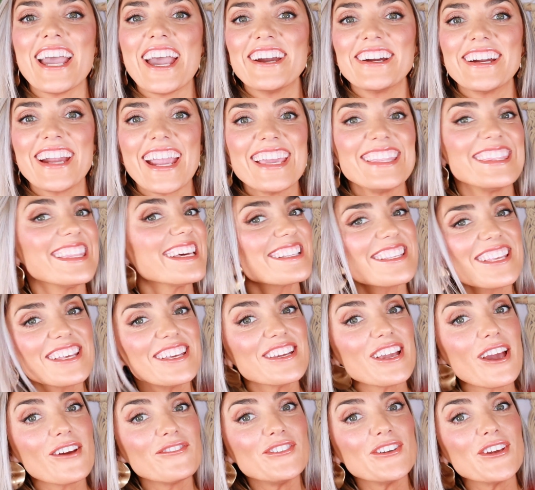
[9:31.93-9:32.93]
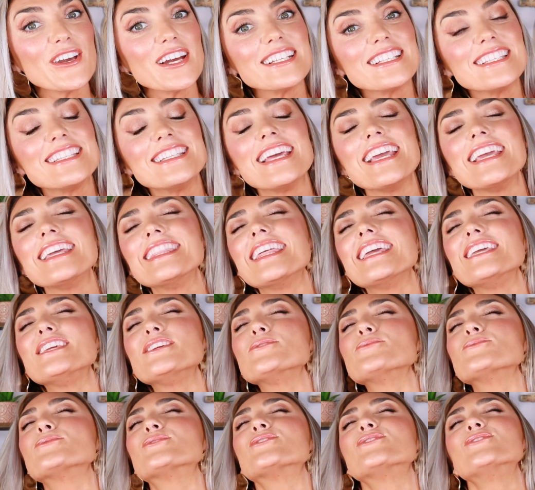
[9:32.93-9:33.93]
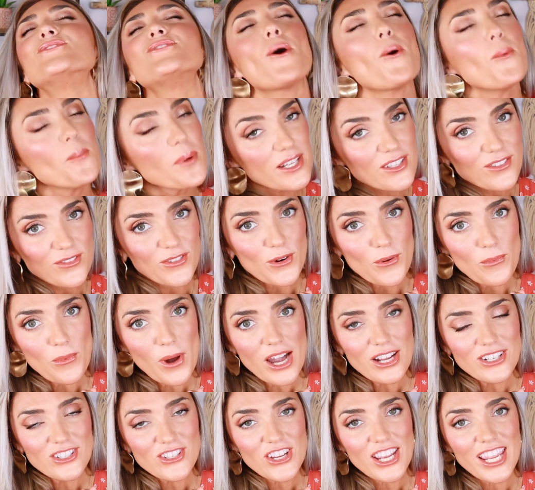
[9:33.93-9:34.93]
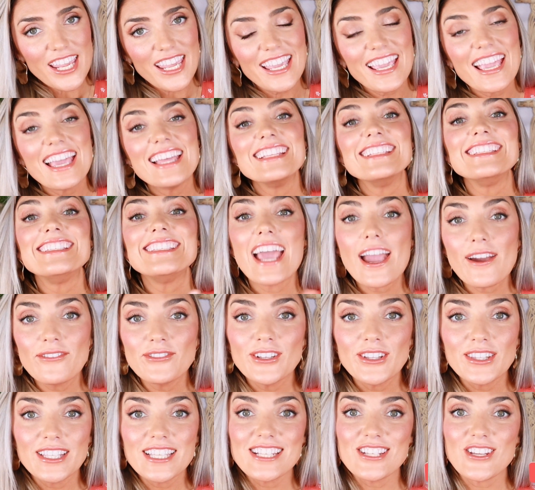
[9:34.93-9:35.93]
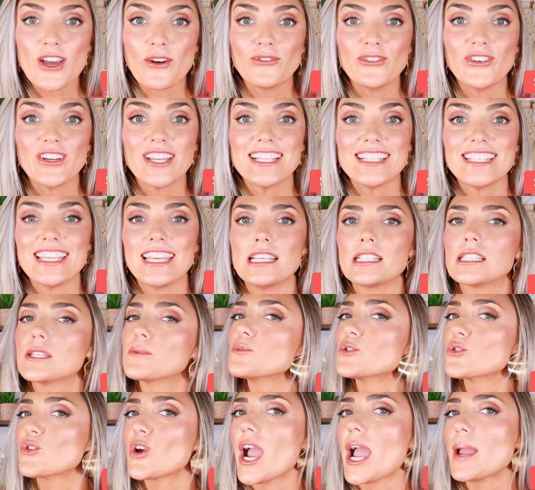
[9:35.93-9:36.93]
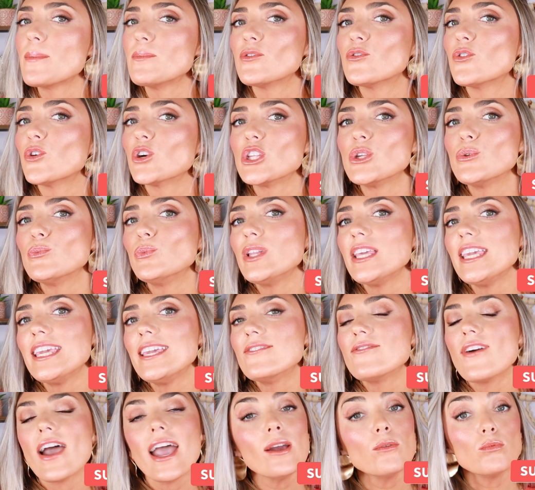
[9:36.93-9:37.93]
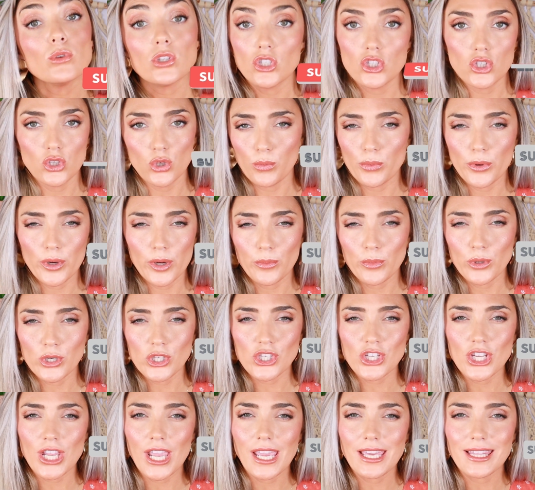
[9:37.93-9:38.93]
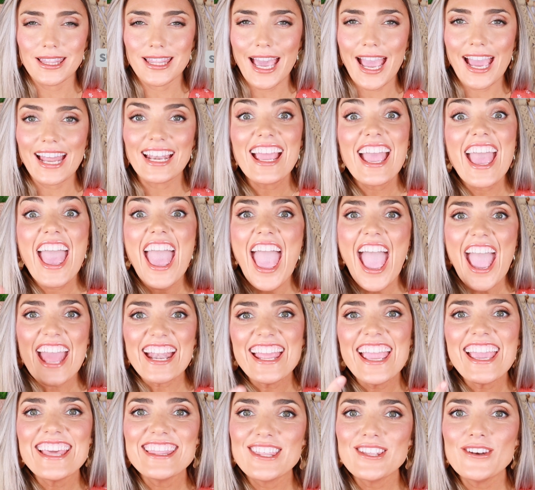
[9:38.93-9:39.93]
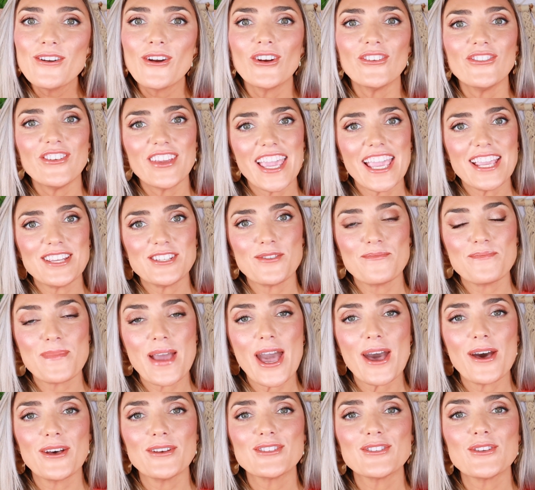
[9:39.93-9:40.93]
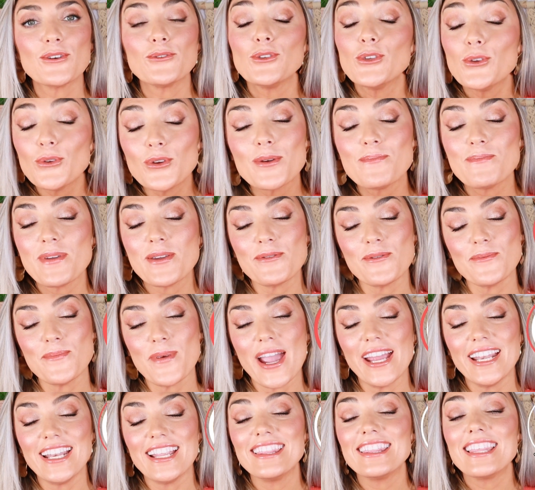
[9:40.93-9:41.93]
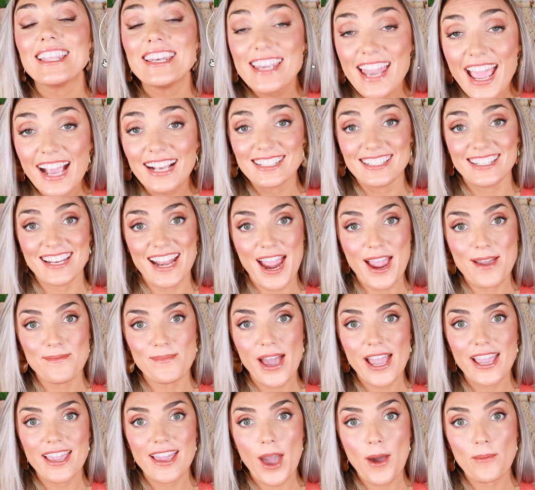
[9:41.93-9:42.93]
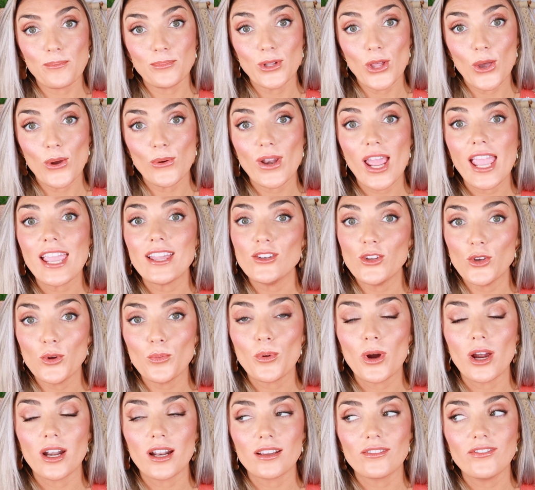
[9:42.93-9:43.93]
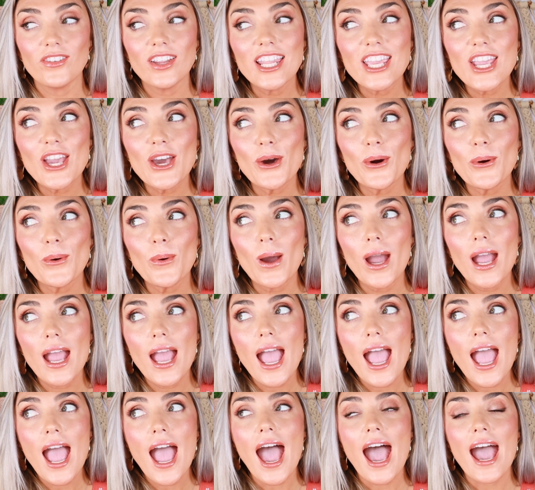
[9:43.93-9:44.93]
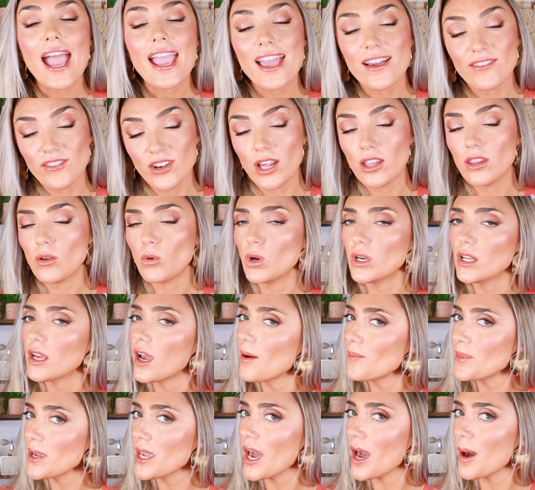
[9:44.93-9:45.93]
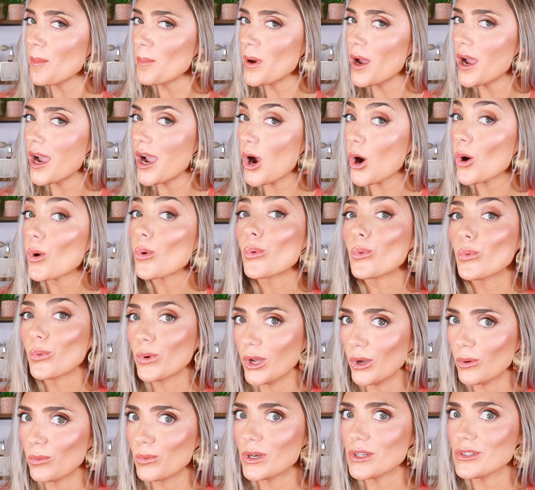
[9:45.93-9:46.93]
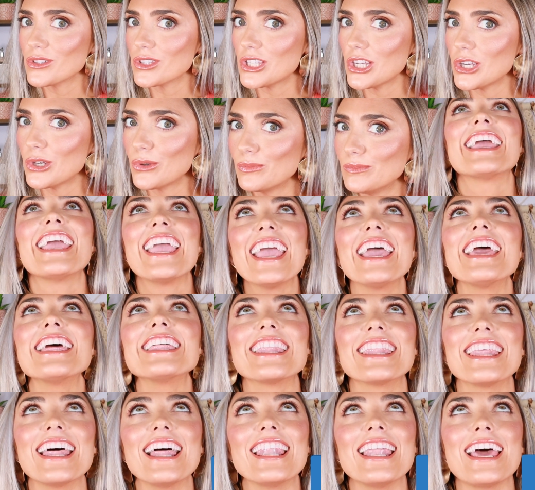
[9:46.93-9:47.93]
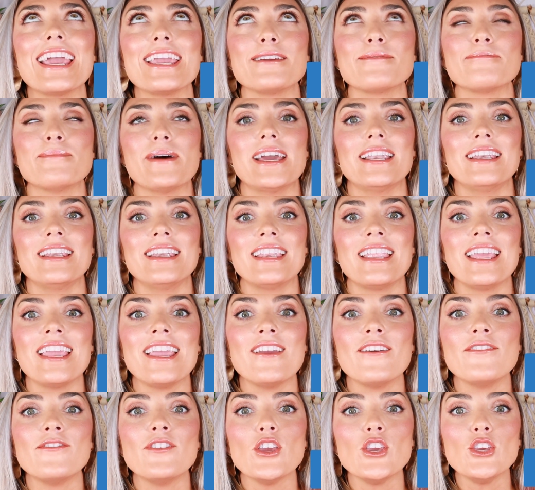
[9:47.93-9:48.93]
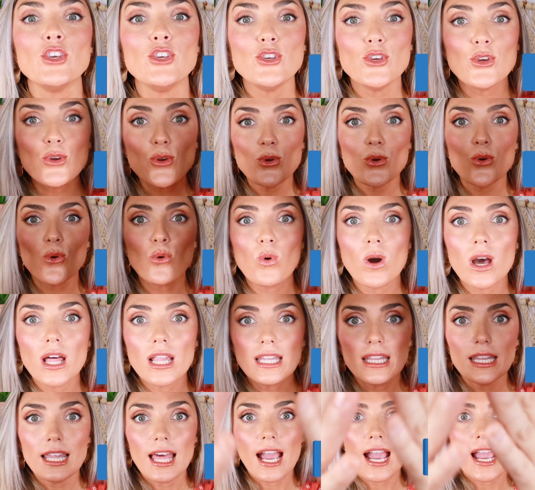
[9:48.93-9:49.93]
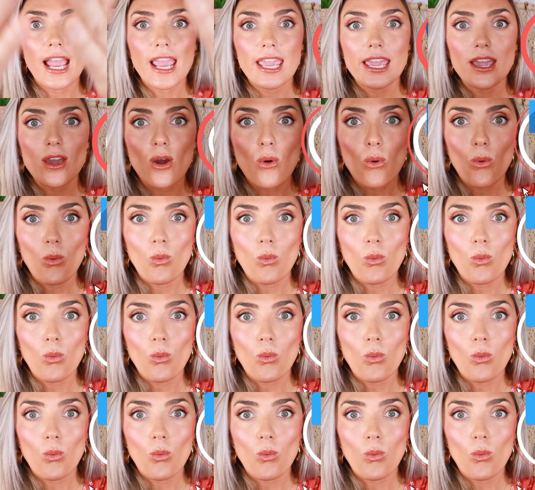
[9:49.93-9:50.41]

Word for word: All right, that's all I got for you guys today. Thank you so much for watching. Definitely don't forget to hit subscribe before you leave. I would super appreciate that. And hit the notification bell so you can be reminded the next time I upload a new product video. I have another one coming up real, real soon. Hit the like button if you like